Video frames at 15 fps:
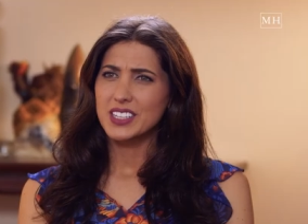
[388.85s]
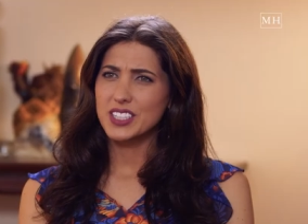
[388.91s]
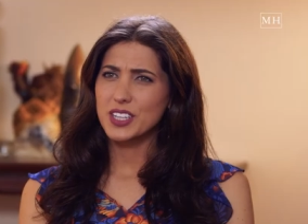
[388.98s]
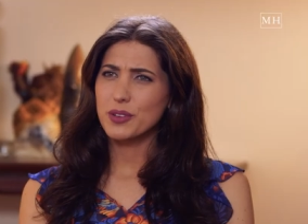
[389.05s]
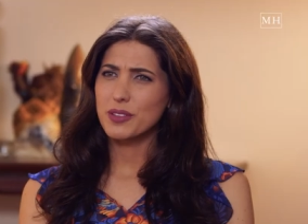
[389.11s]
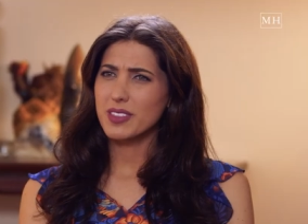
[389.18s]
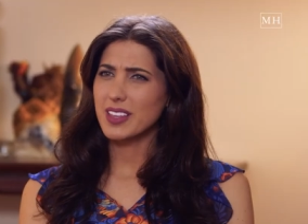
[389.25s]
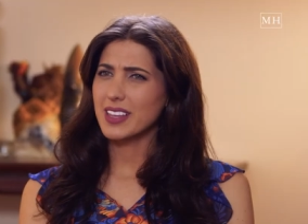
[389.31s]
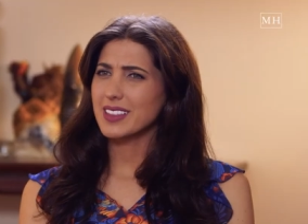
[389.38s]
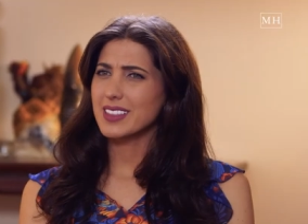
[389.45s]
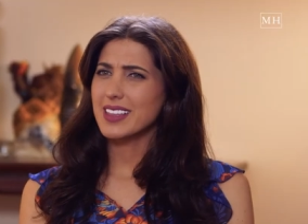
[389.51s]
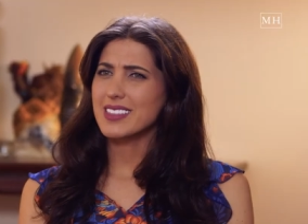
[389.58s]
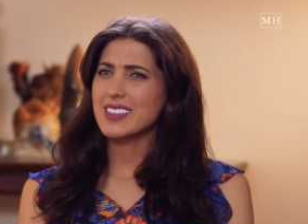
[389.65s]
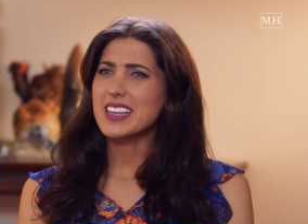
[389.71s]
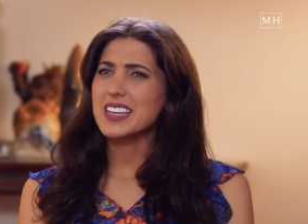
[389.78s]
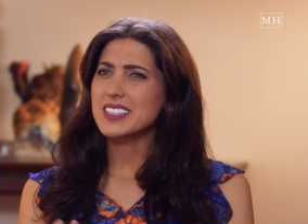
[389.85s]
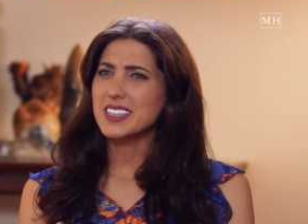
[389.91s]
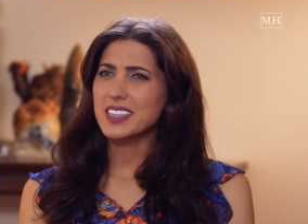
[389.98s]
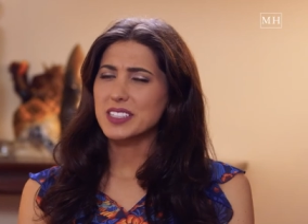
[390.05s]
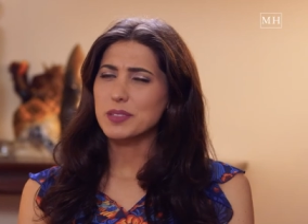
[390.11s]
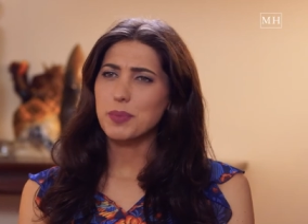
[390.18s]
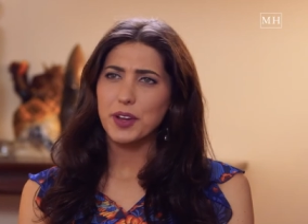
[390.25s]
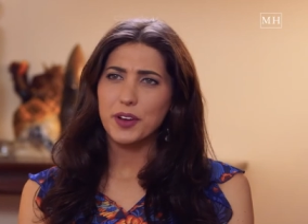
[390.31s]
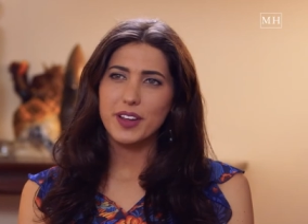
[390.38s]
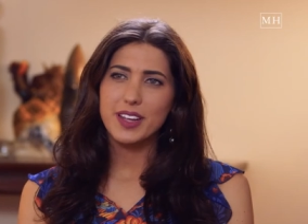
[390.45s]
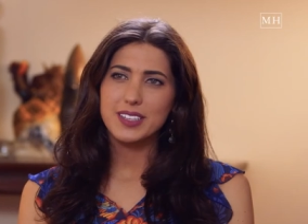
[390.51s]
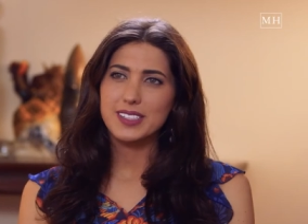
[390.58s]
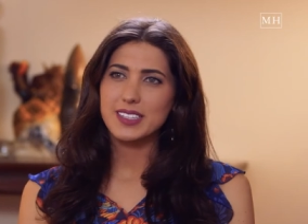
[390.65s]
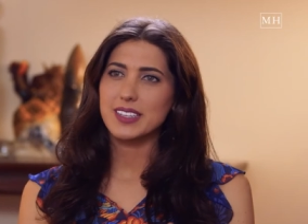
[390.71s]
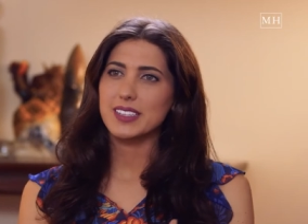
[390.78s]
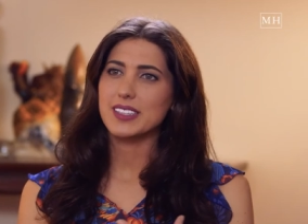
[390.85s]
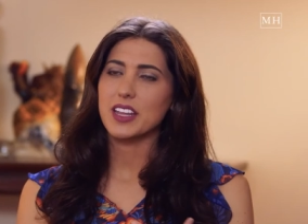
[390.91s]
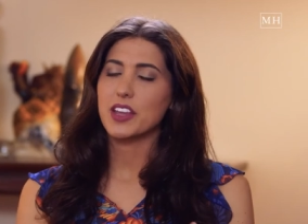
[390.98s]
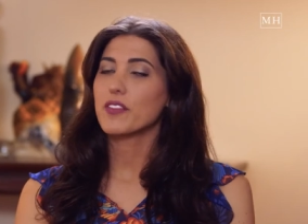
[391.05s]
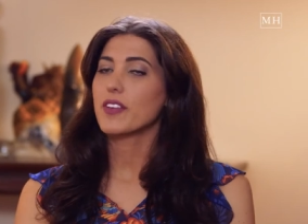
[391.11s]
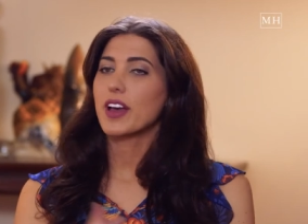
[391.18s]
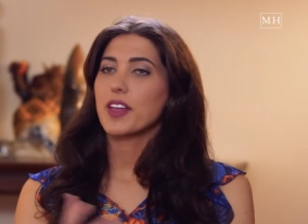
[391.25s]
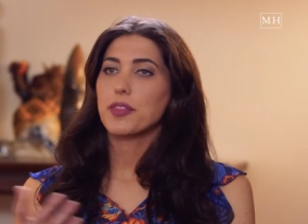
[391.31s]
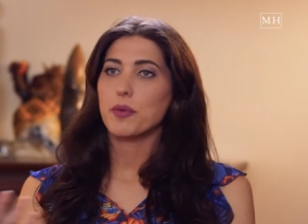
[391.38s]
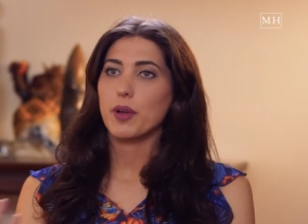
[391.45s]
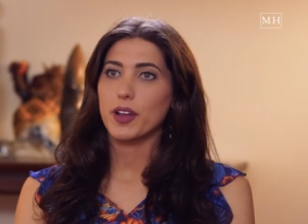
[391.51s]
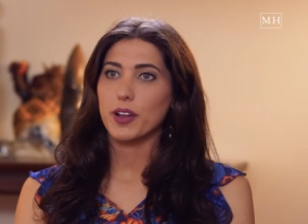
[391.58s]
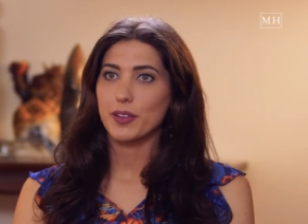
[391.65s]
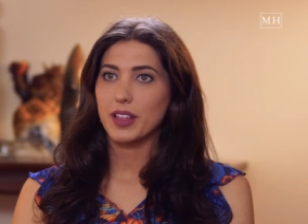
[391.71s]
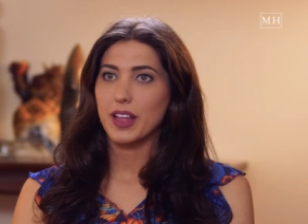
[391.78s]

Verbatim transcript: Do you think that these experiences that you've had throughout your